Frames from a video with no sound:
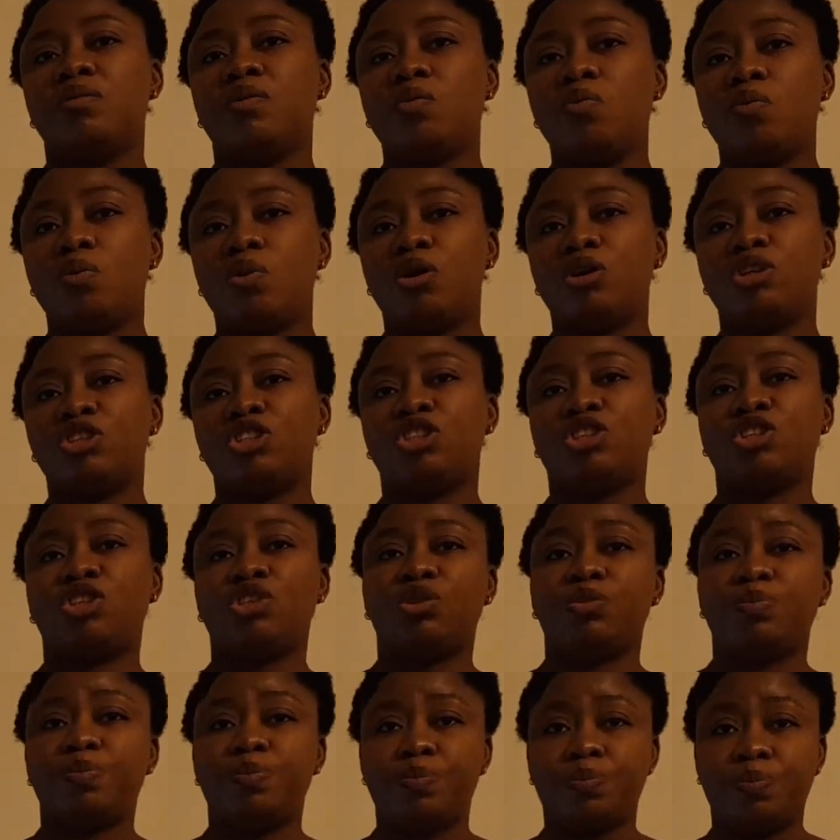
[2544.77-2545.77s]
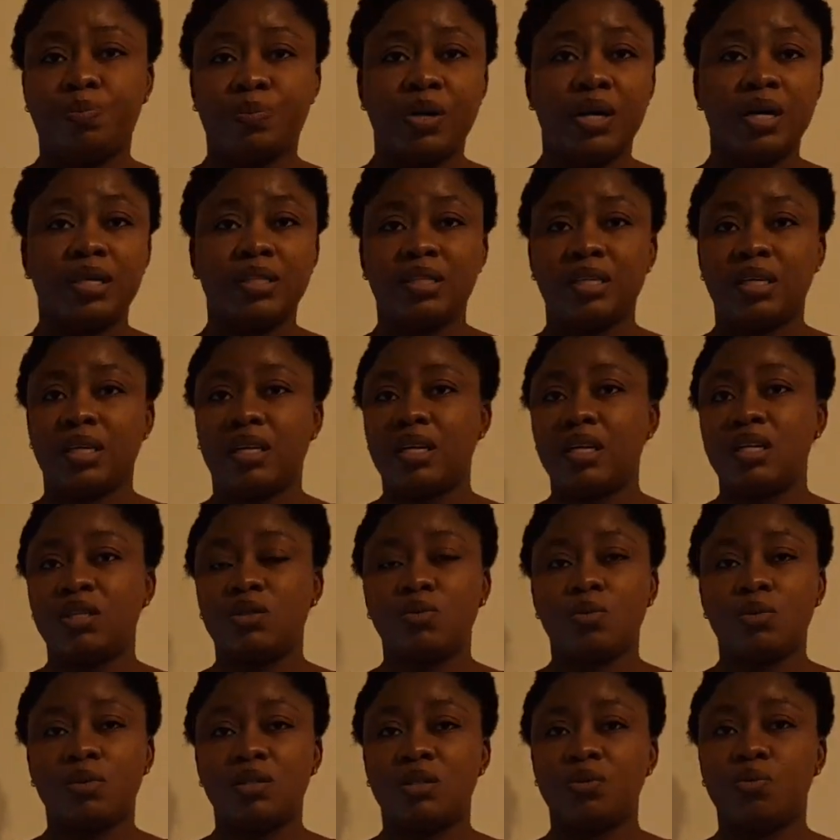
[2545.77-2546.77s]
wash pets at least
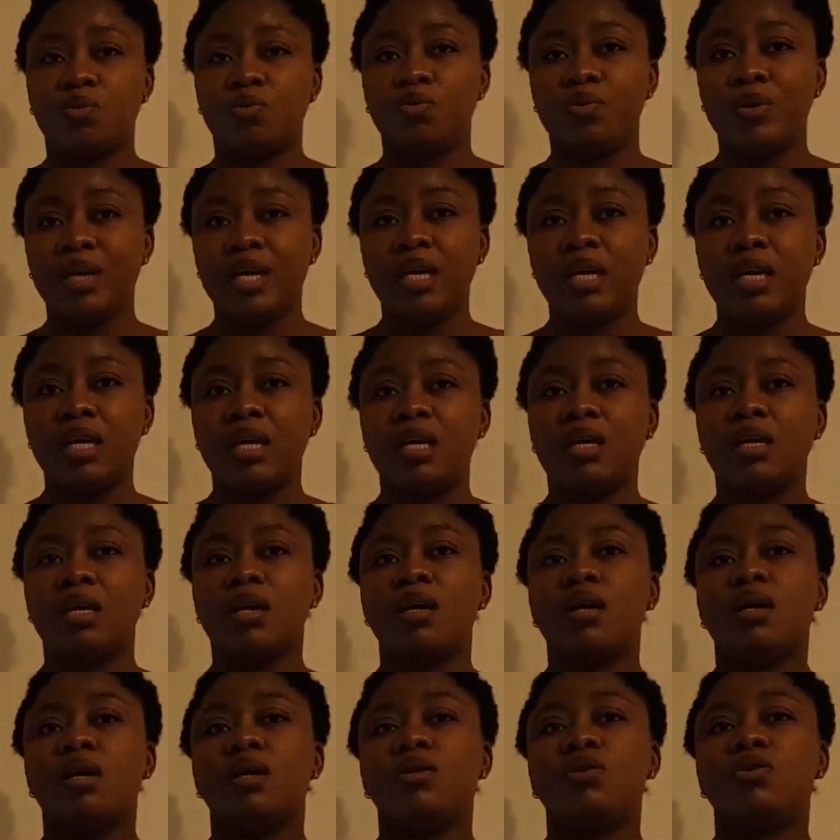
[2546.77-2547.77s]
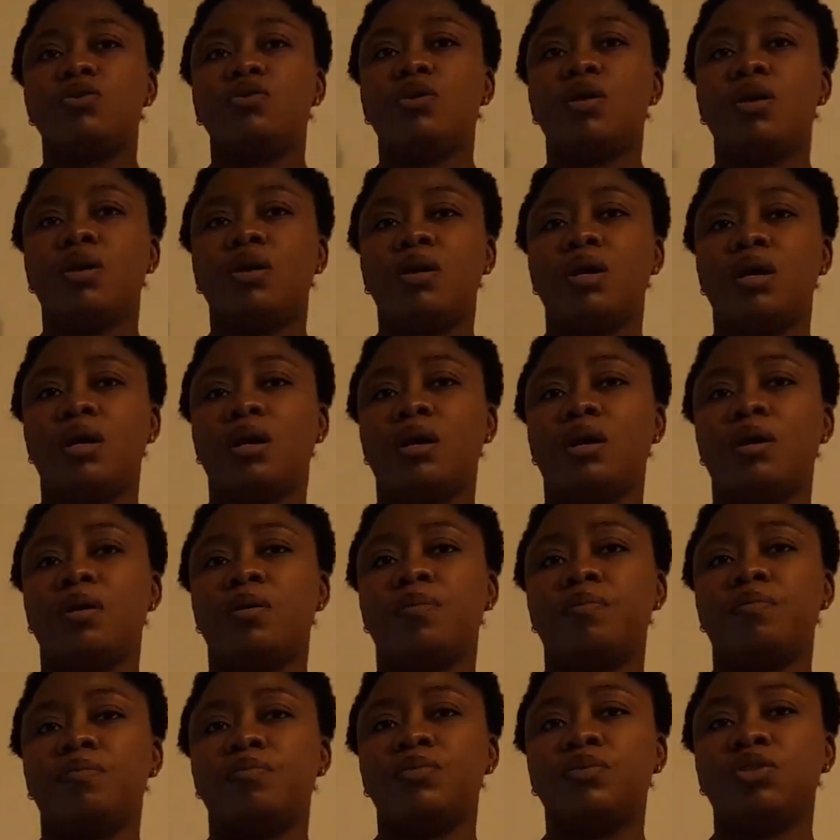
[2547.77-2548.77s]
once a week.
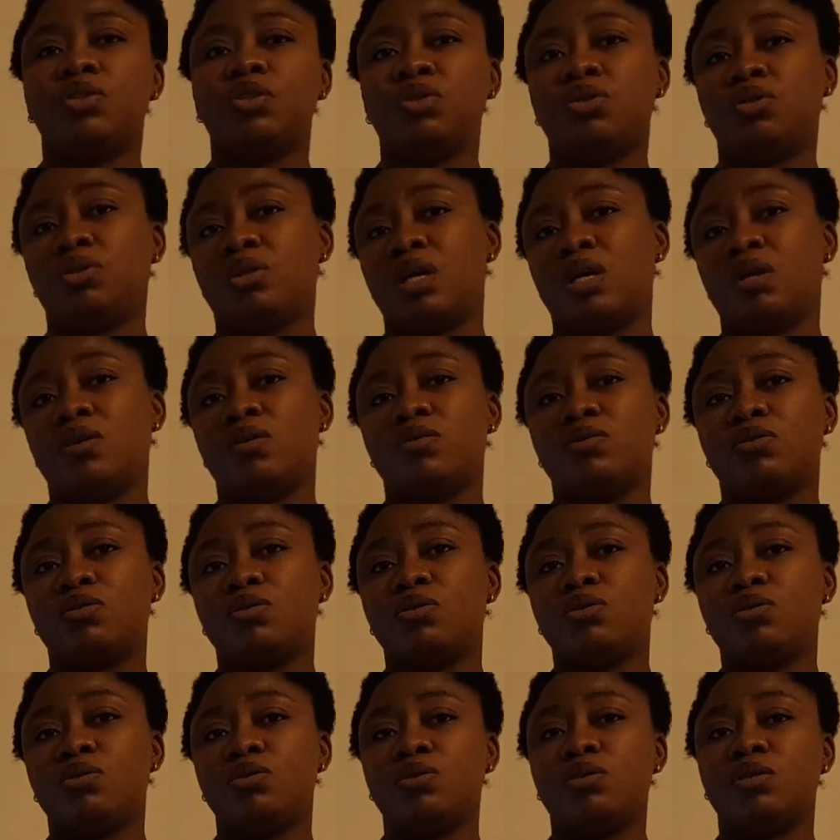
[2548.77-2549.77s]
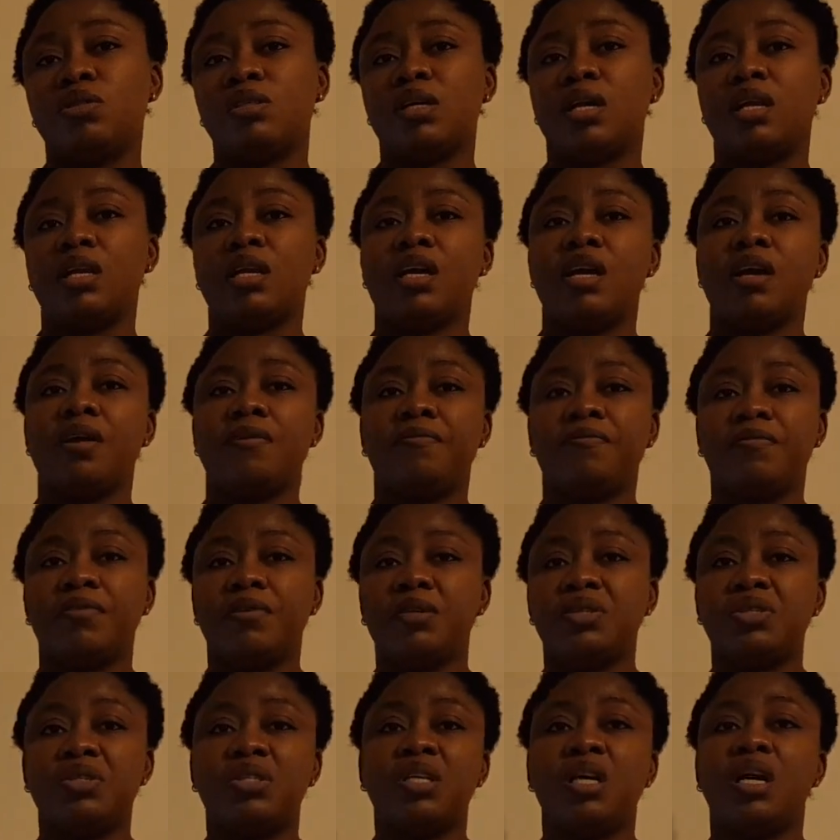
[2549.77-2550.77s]
You can also use an air
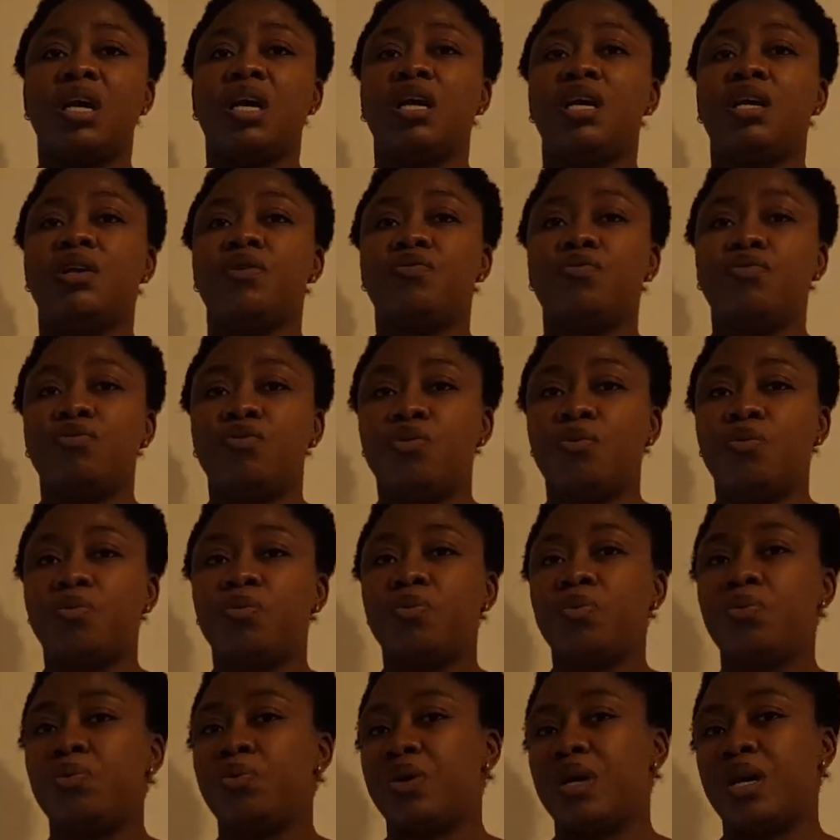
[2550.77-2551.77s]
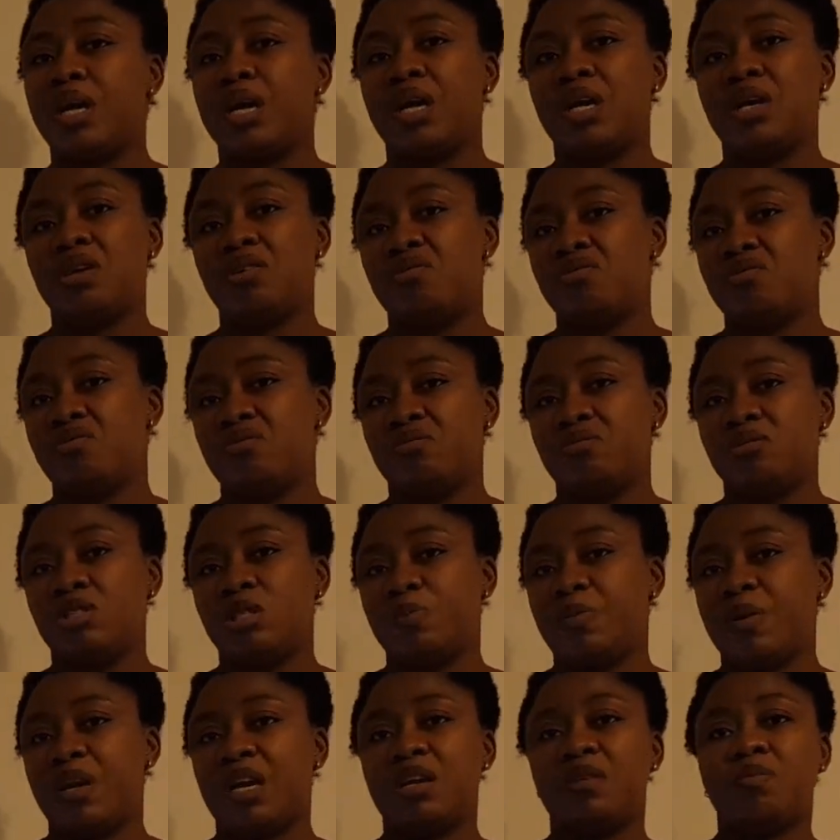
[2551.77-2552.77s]
filter in room where you
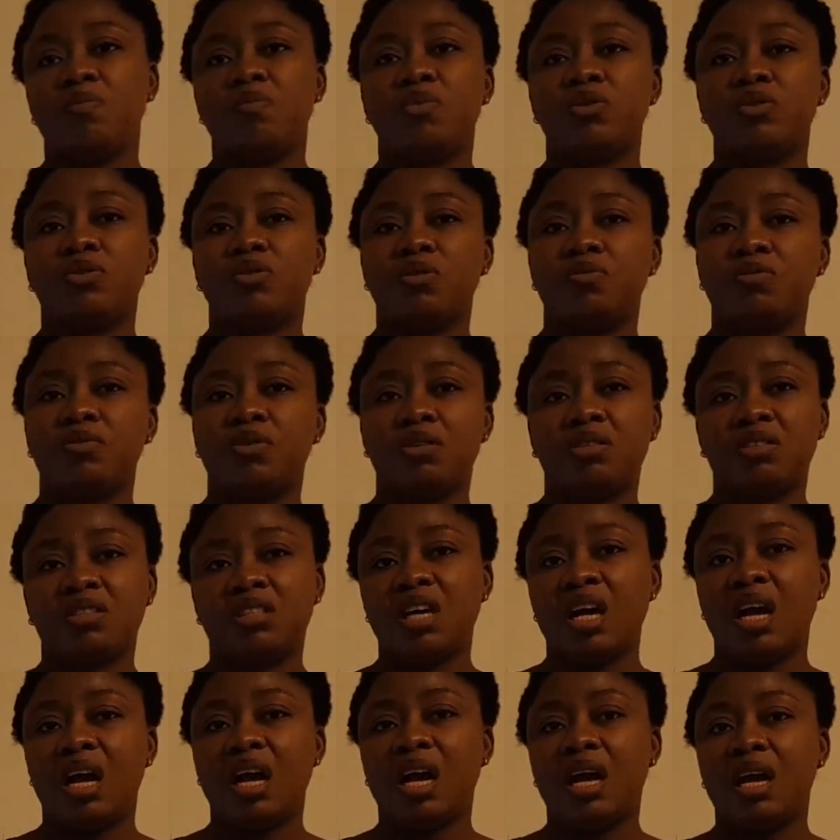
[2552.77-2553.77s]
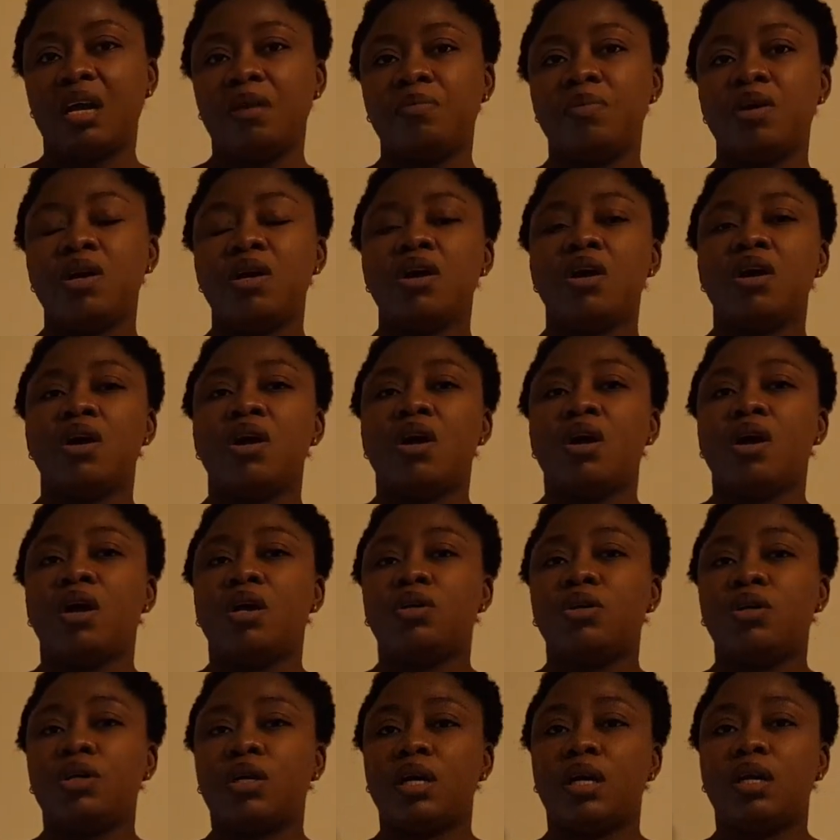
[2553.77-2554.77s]
spend most of your time.
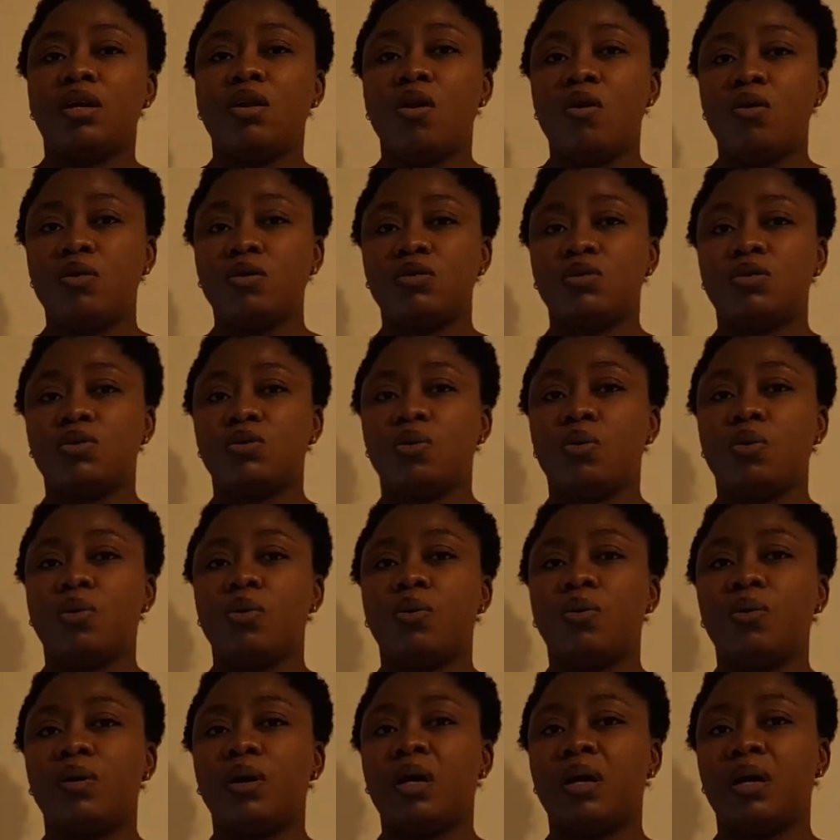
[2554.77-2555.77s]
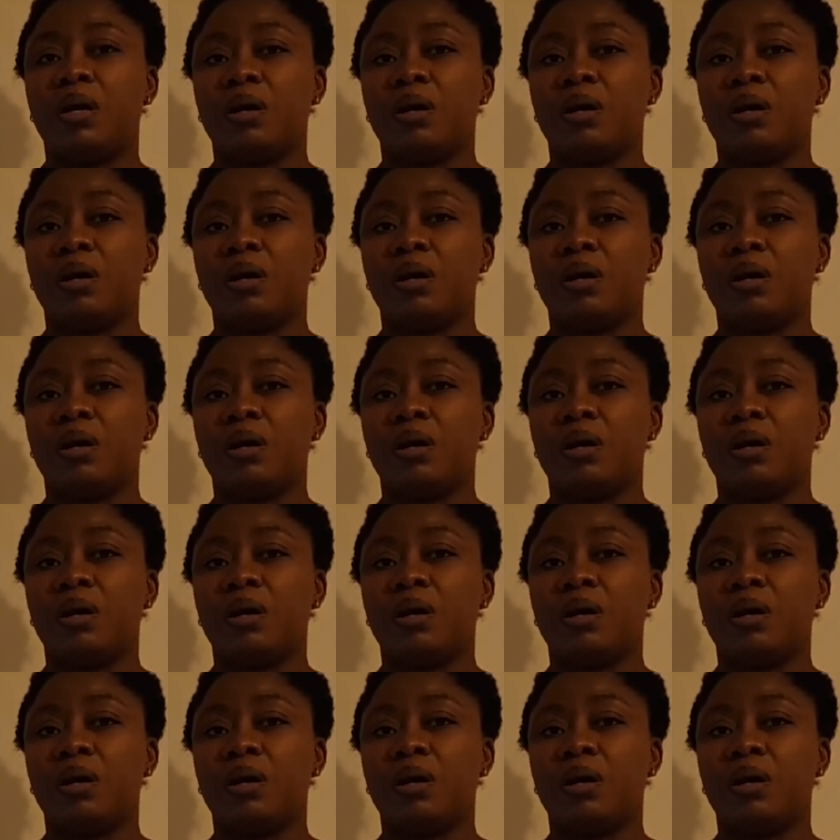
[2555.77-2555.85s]
You can also